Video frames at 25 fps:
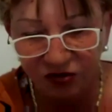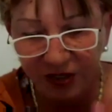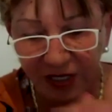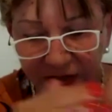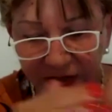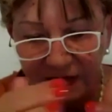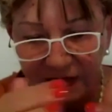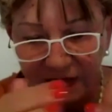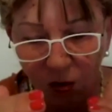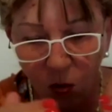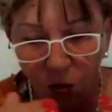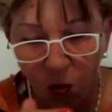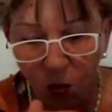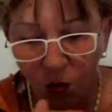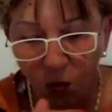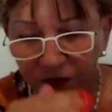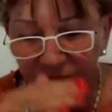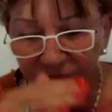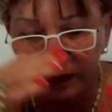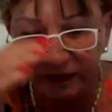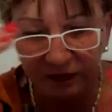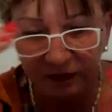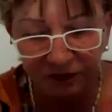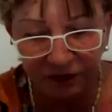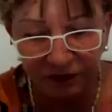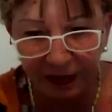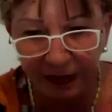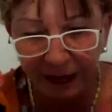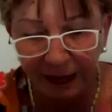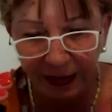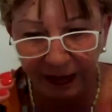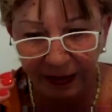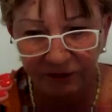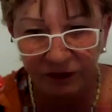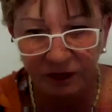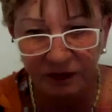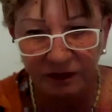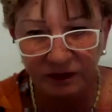at all the different
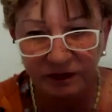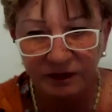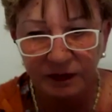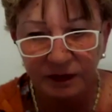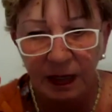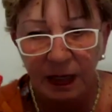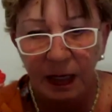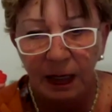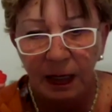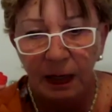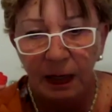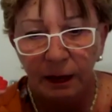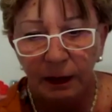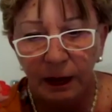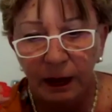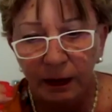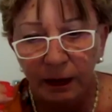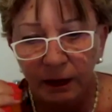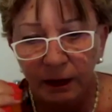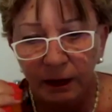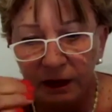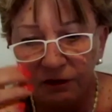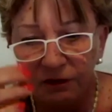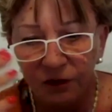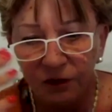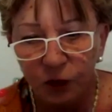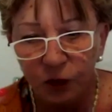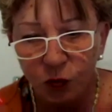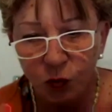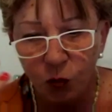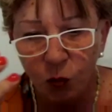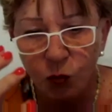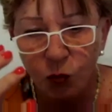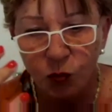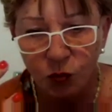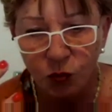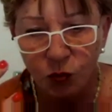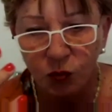levels. If you
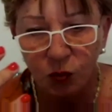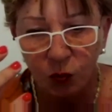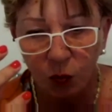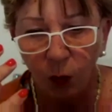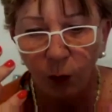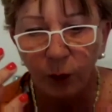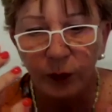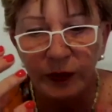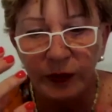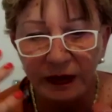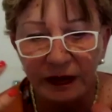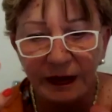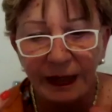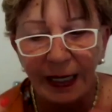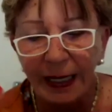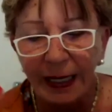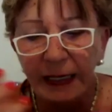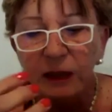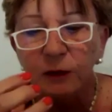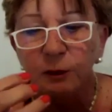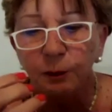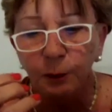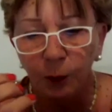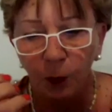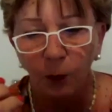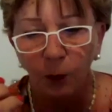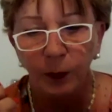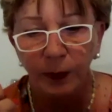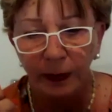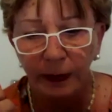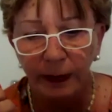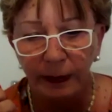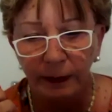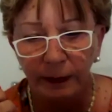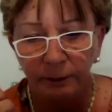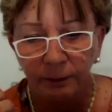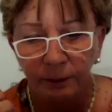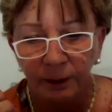don't communicate
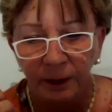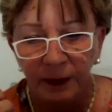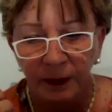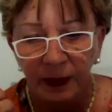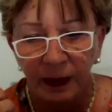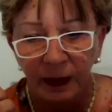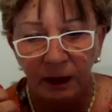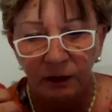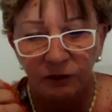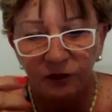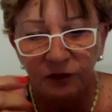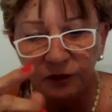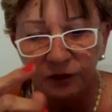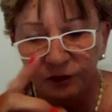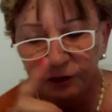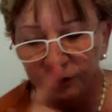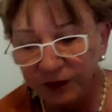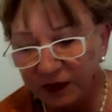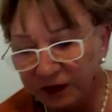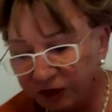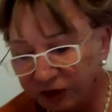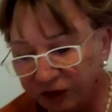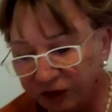properly with